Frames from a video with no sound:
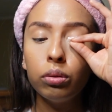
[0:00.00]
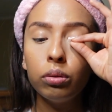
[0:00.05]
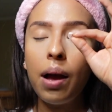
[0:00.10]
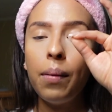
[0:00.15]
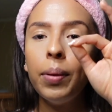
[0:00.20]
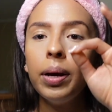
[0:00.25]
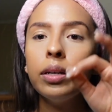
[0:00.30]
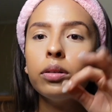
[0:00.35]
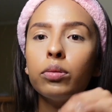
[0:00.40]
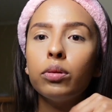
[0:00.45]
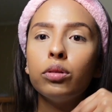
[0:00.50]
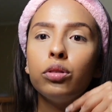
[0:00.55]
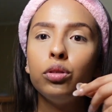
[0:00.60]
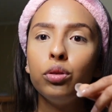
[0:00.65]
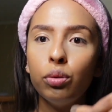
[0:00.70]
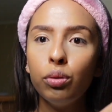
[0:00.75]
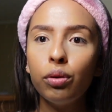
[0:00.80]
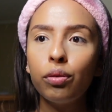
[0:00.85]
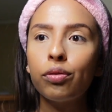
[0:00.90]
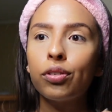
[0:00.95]
I might as well
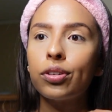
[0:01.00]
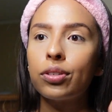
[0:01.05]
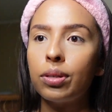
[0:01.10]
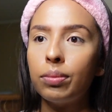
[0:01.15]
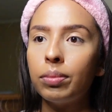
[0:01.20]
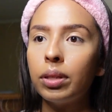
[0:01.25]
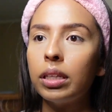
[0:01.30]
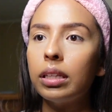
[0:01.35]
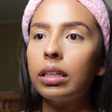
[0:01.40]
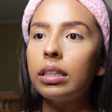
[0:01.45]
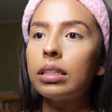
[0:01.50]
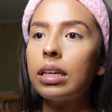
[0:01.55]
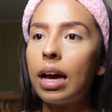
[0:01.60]
do it for something that's